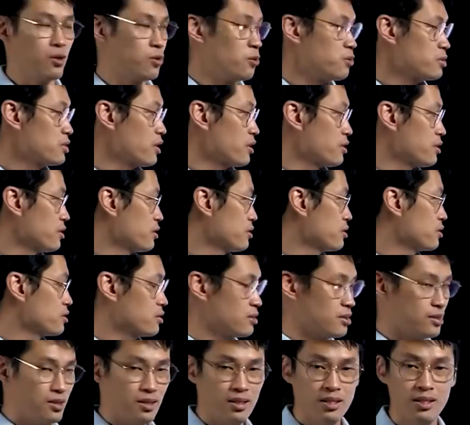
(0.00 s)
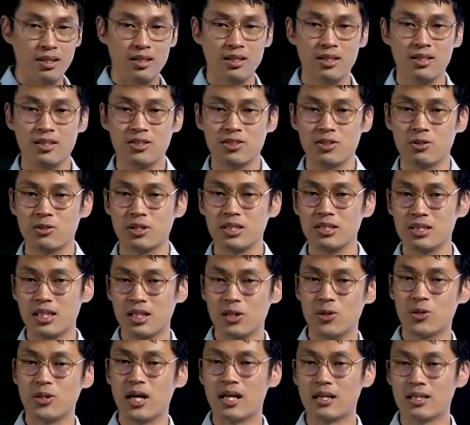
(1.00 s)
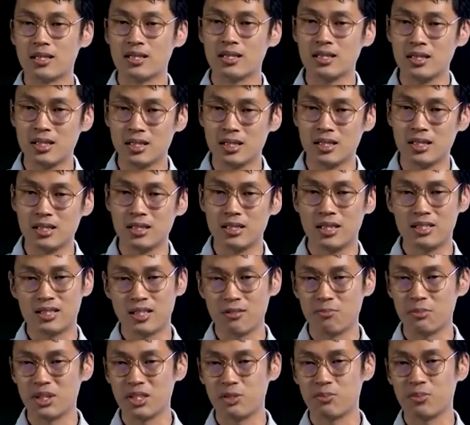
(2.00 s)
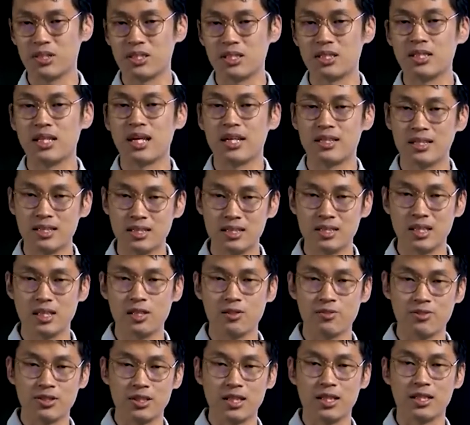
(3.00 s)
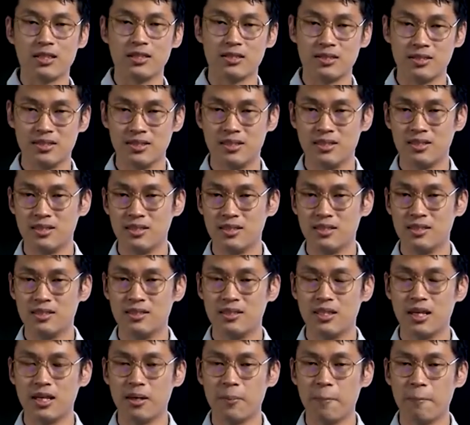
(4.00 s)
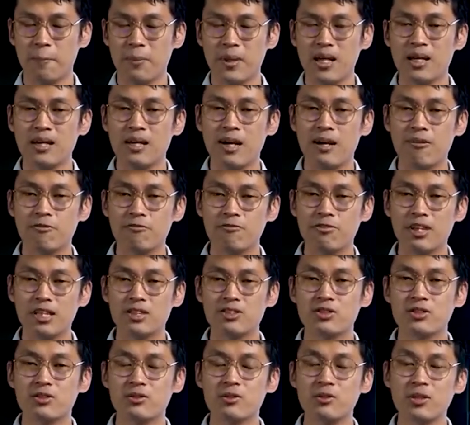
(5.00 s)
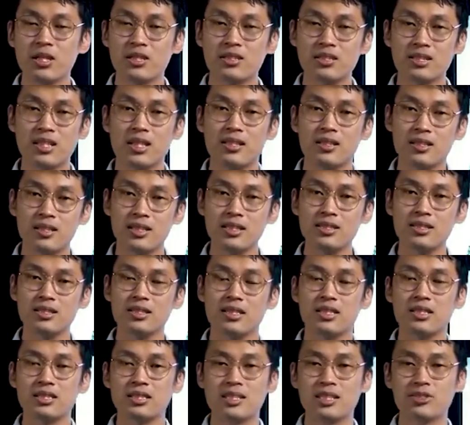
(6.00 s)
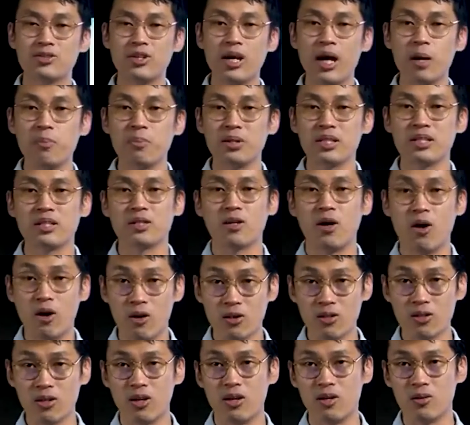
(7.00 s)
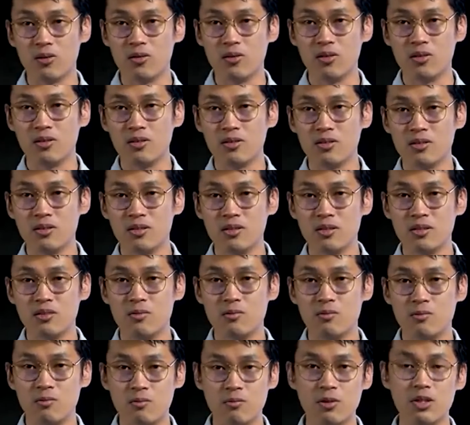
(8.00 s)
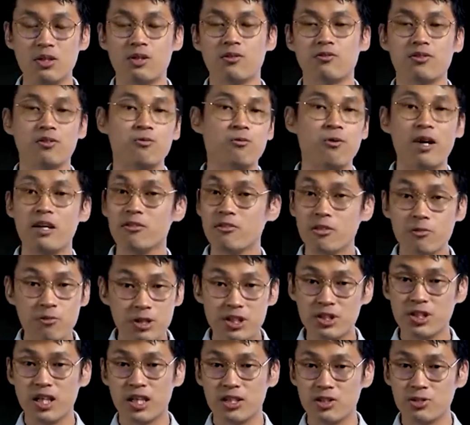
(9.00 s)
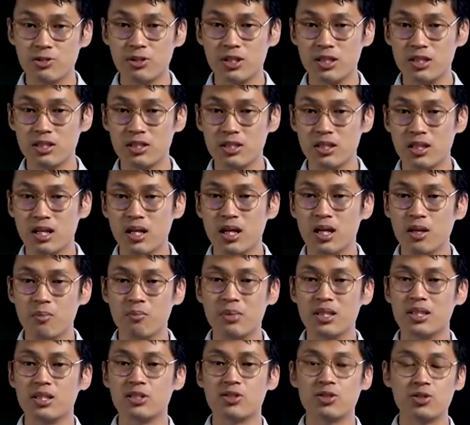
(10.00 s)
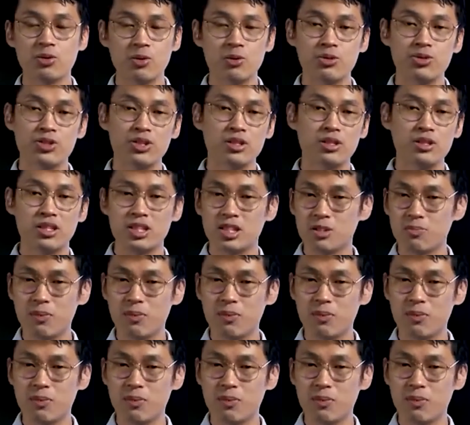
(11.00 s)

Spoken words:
that looks like this. So this old uncle here doesn't have much money, and they stay over there, right? And friends, you need to understand, this is actually happening in Hong Kong, one of the very rich countries, but the social